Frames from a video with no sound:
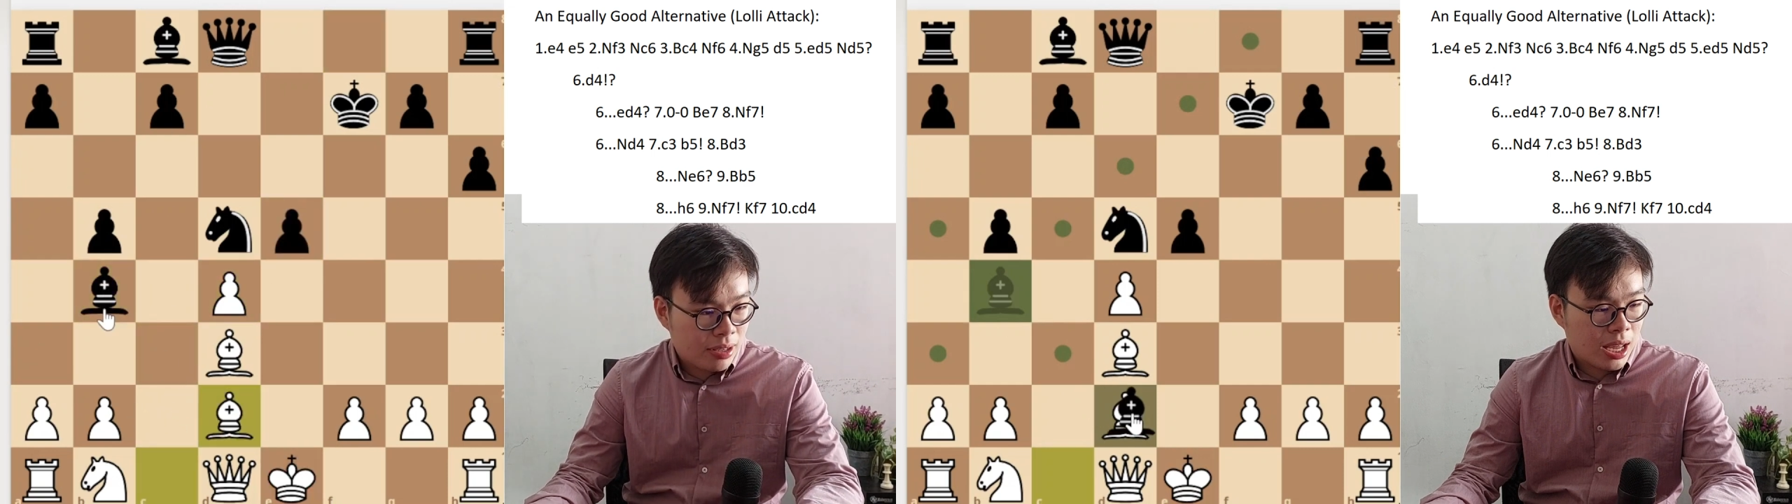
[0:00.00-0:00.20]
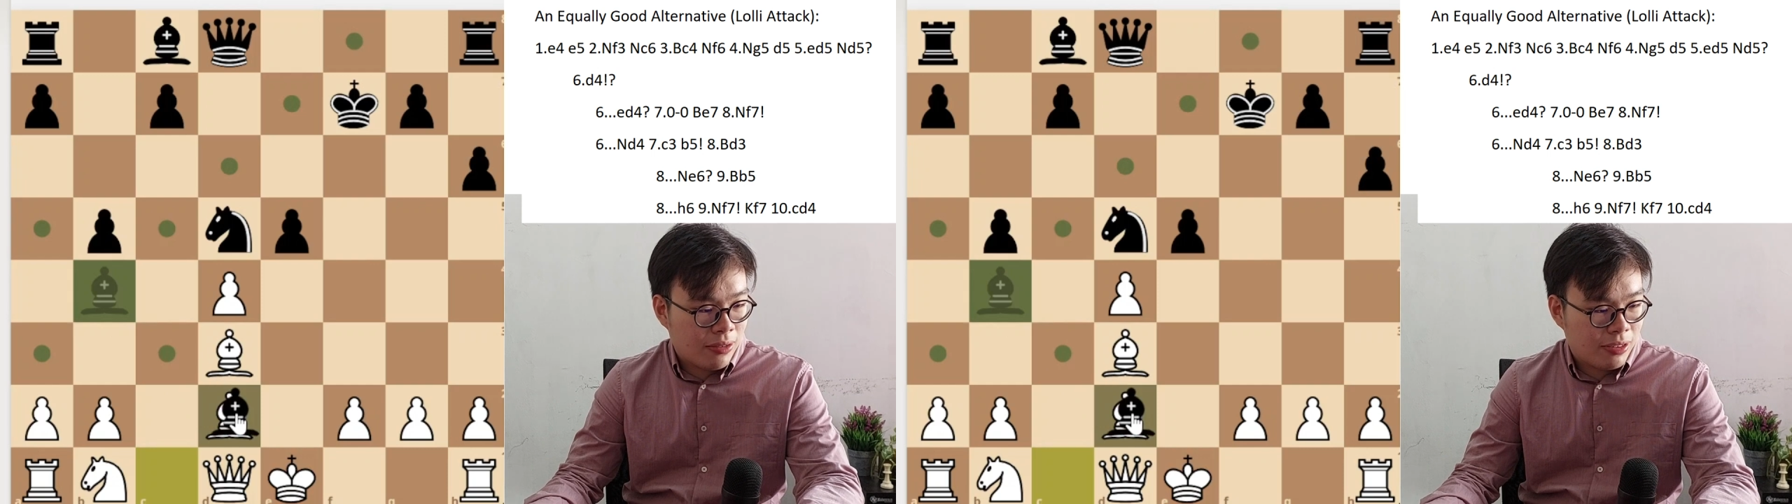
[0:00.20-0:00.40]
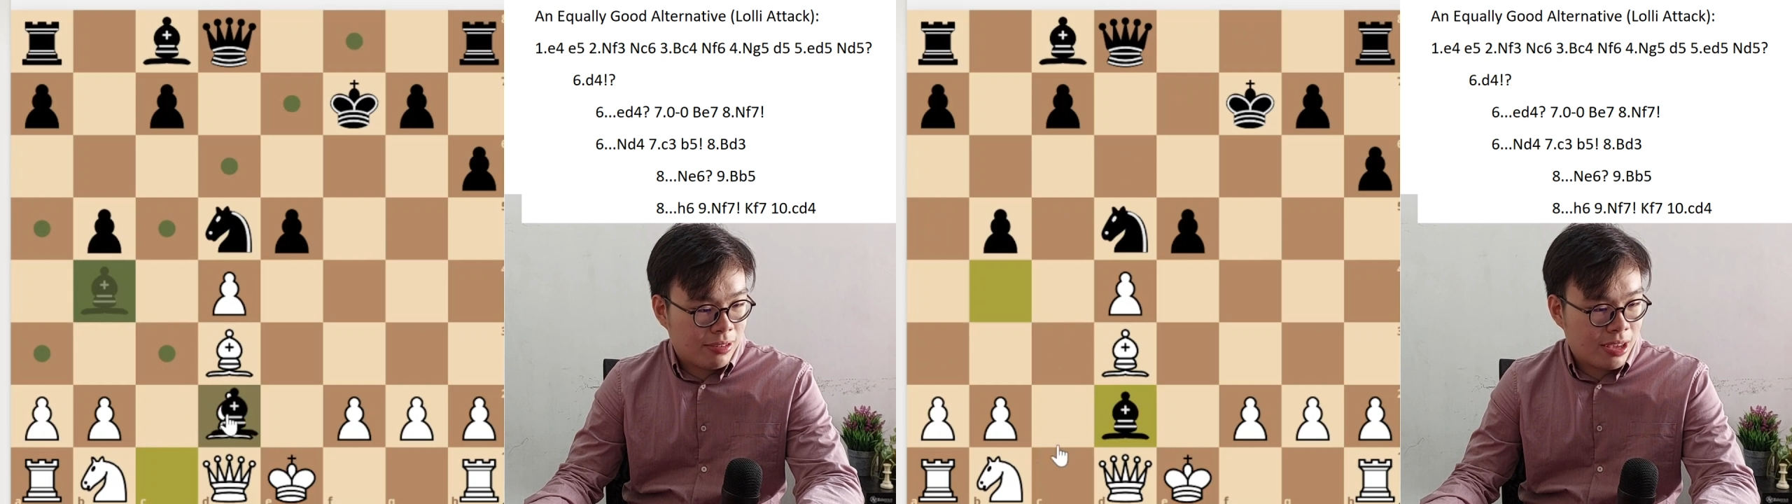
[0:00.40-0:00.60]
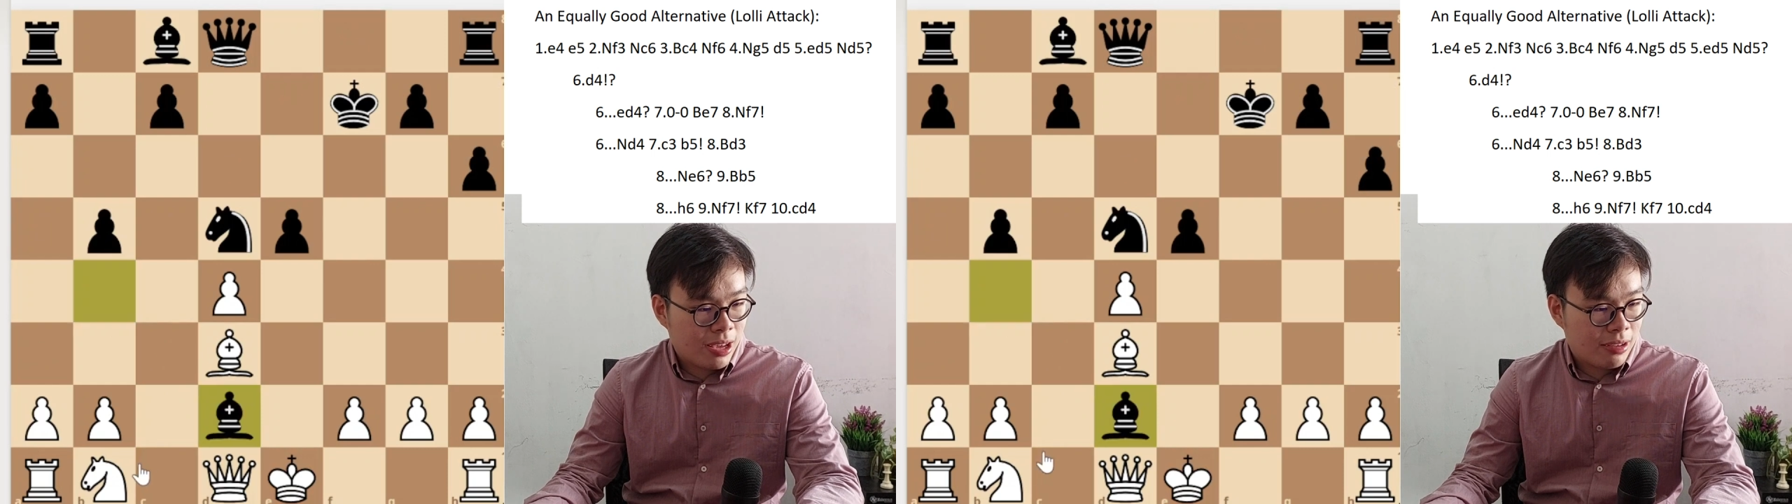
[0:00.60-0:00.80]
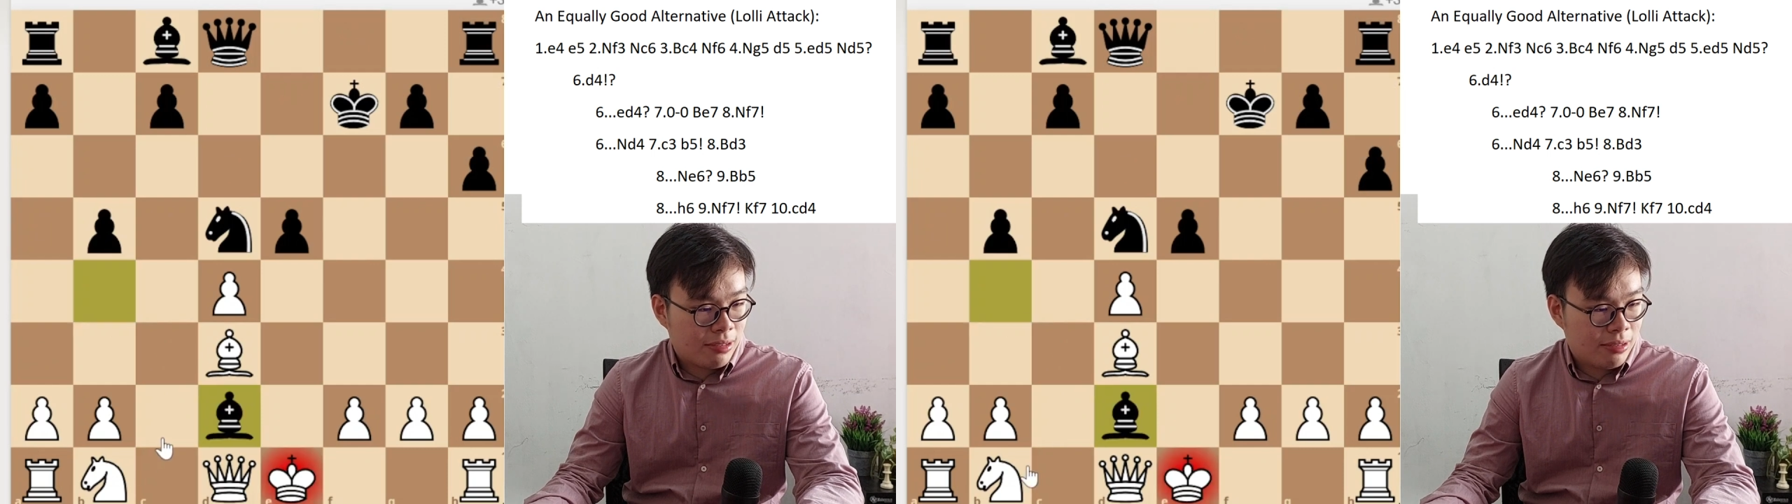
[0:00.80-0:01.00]
and if he
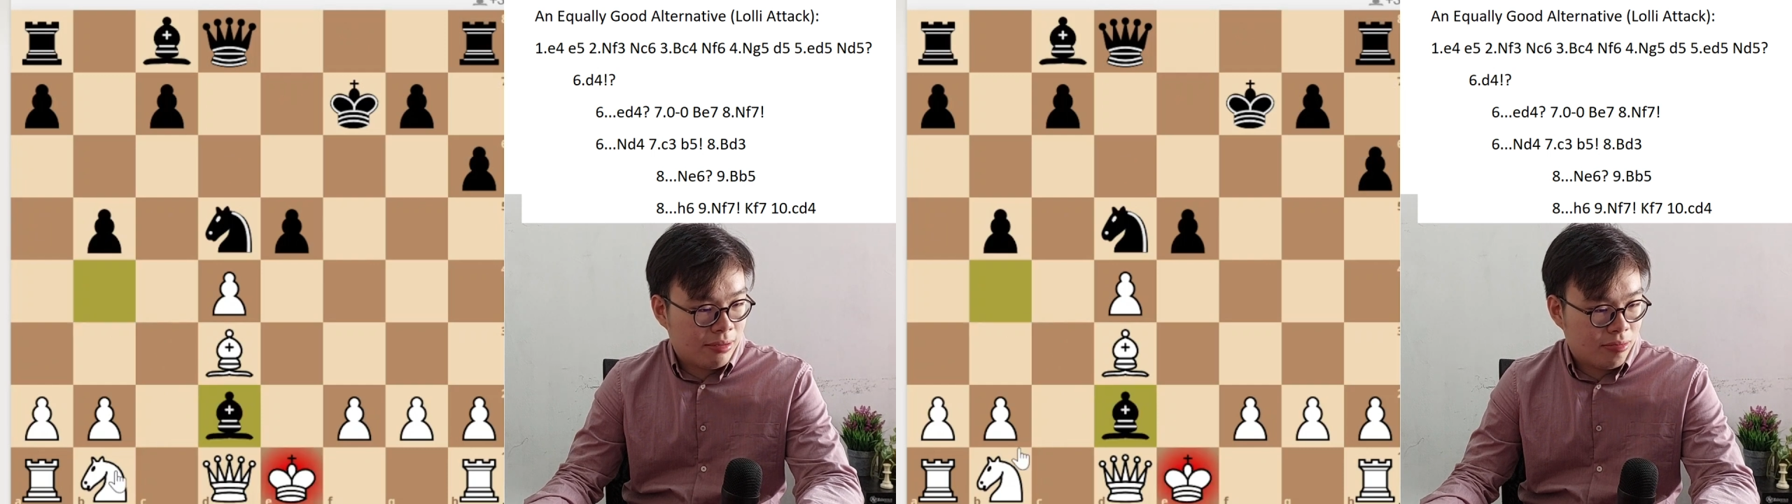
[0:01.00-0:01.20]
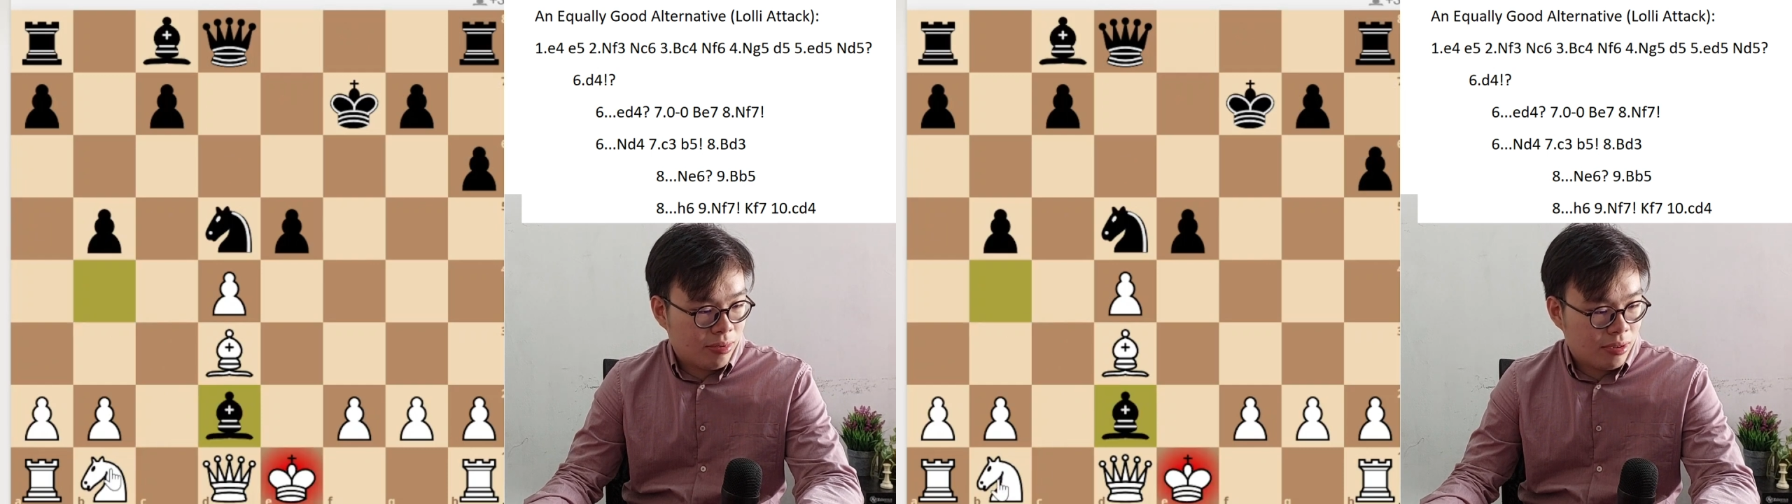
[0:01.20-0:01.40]
takes,